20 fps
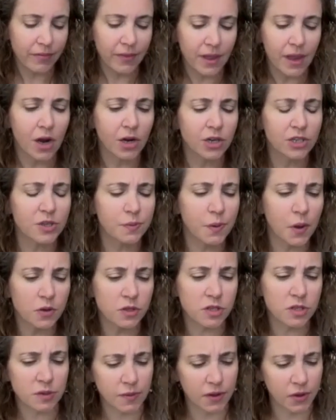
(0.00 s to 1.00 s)
are
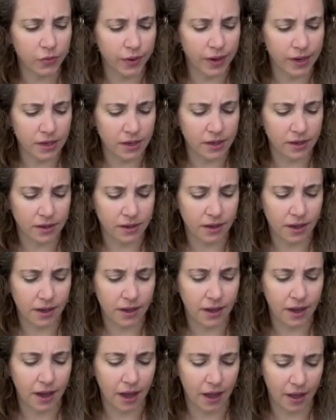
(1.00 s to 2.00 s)
supposed to be written
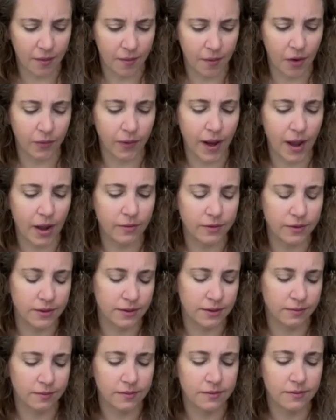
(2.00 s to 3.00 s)
around
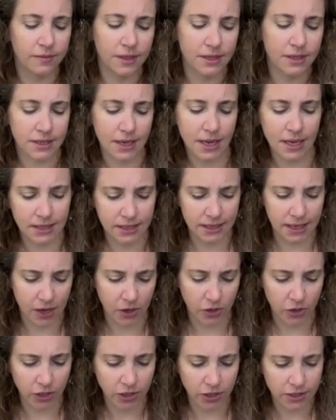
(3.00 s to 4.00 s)
the state
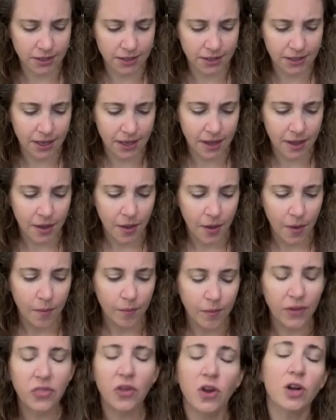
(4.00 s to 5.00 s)
standards,
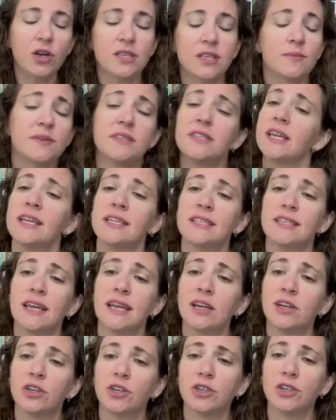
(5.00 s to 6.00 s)
but there are some state
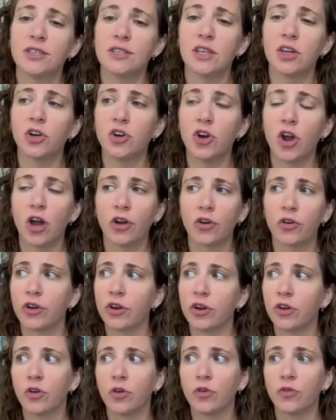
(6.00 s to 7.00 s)
standards that are not
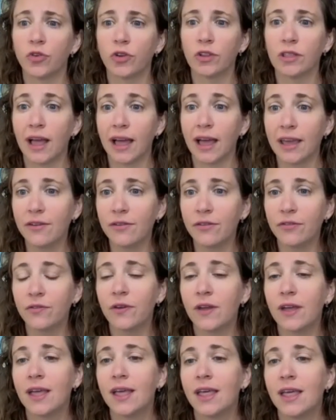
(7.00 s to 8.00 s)
critical for life
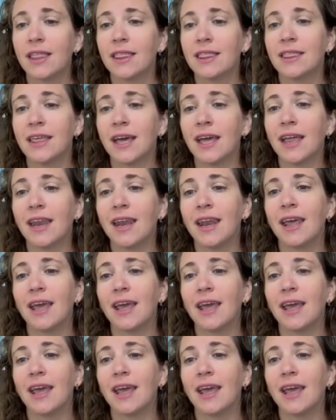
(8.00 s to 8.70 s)
that